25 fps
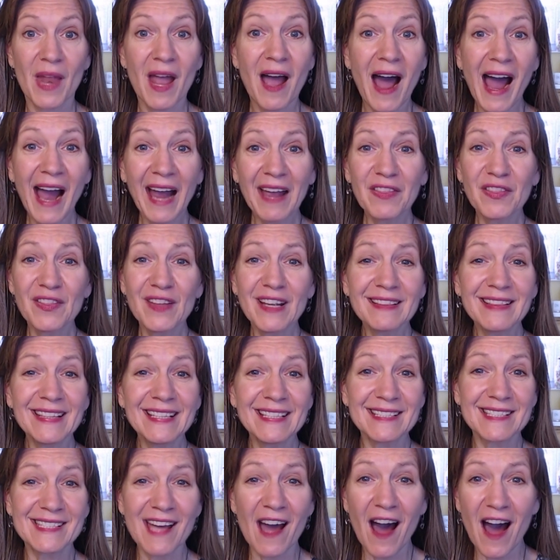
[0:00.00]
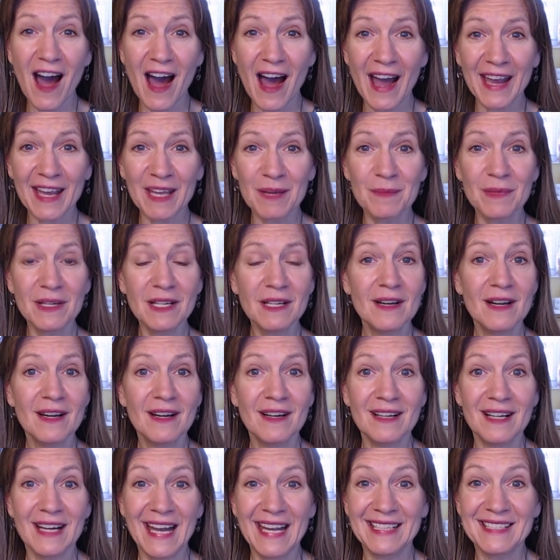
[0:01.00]
I think that time
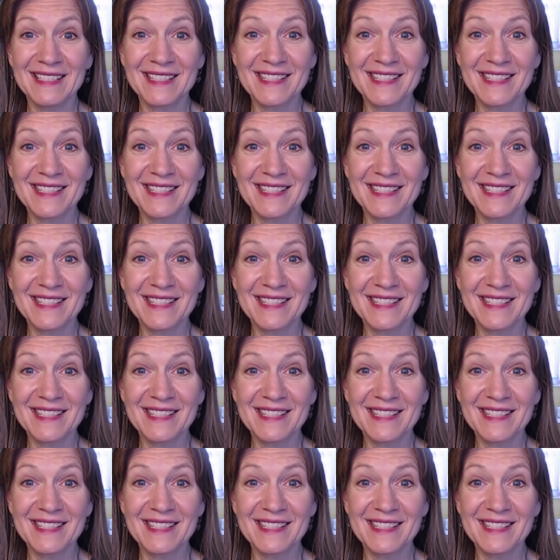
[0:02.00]
and